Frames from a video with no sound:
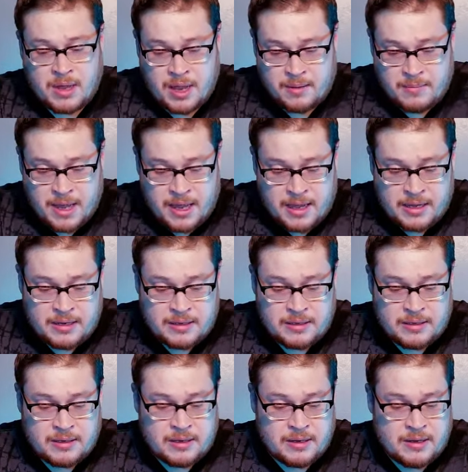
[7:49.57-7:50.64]

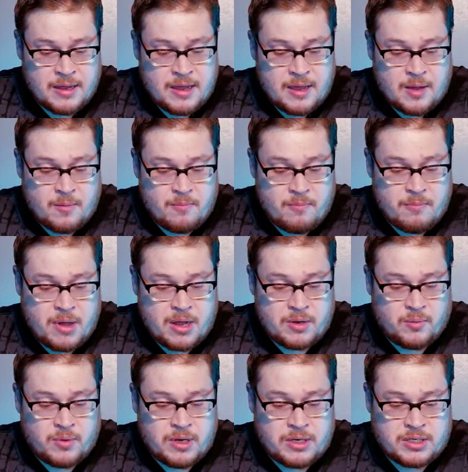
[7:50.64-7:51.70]
mind.
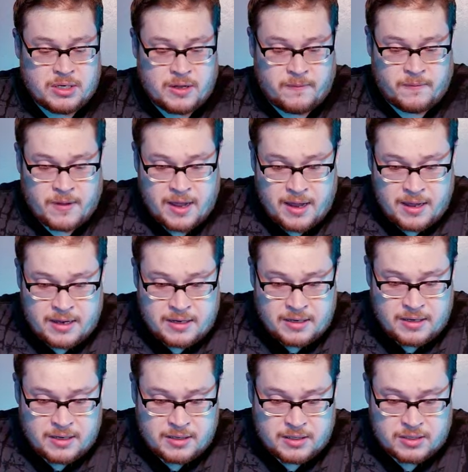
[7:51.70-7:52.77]
But we shall
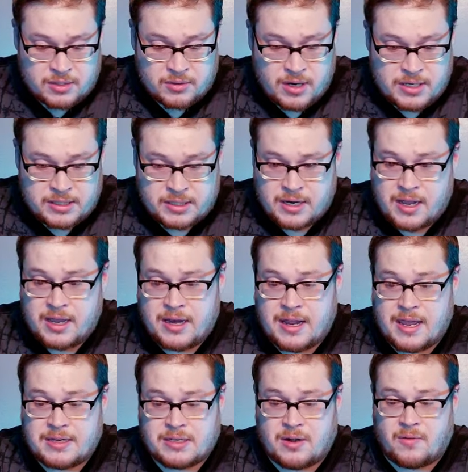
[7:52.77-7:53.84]
find a Disgraced Knight
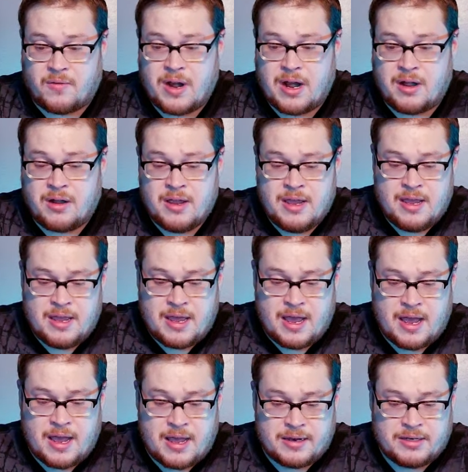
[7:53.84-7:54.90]
as our rare.
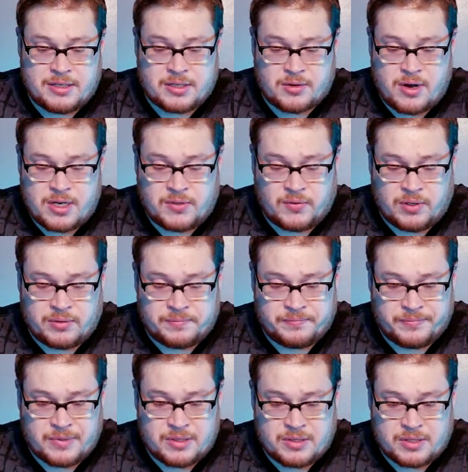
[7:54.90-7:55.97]
Disgraceful
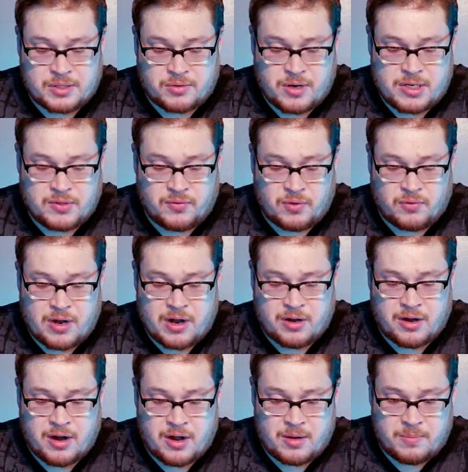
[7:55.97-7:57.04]
rare
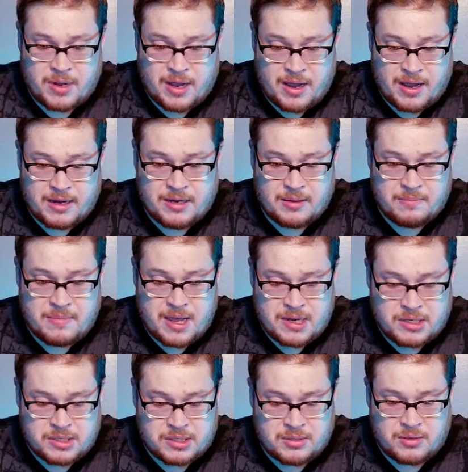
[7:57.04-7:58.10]
card. Behind it,
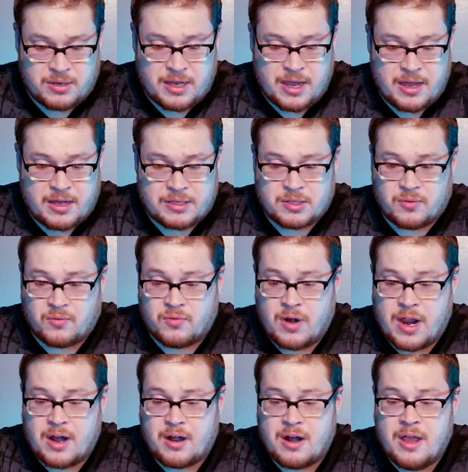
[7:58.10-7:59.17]
Magic Stone of Chaos,
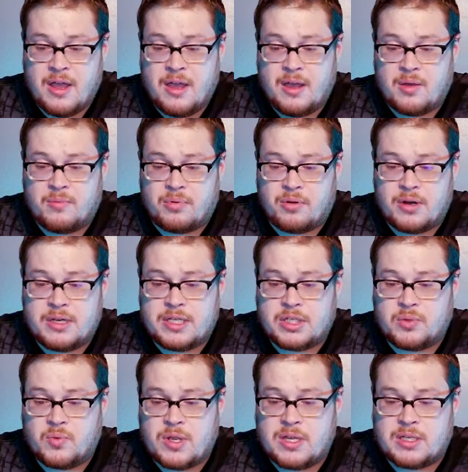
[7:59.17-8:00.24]
rare. Pretty
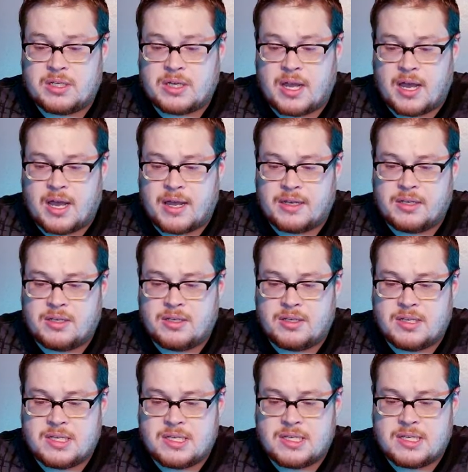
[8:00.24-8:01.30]
sweet.
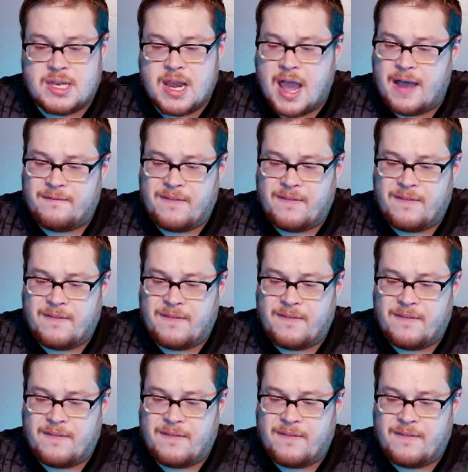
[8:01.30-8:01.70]
Not